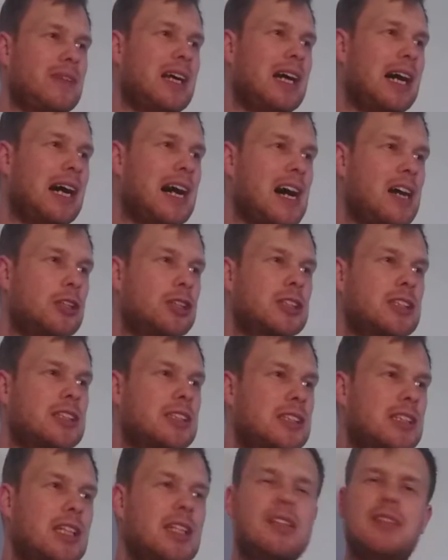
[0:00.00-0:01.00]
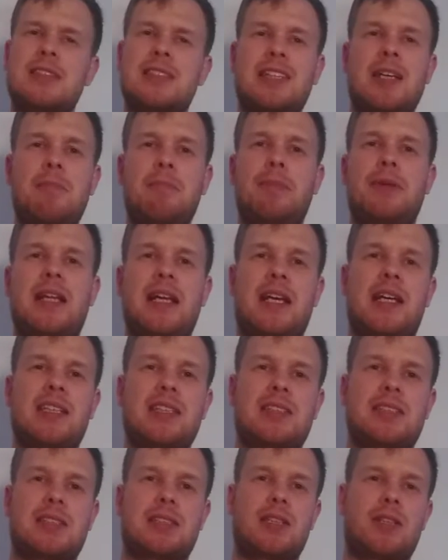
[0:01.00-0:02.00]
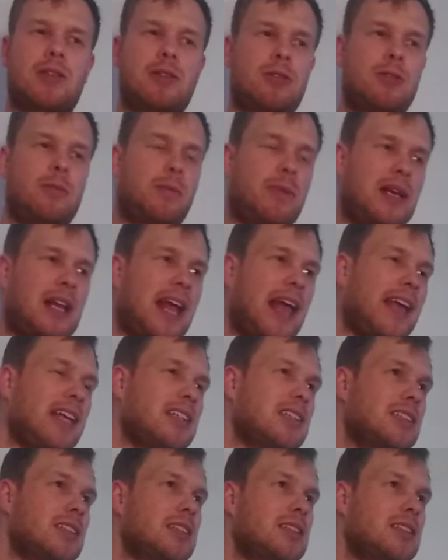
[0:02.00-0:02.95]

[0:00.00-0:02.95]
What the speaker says: are still some players who played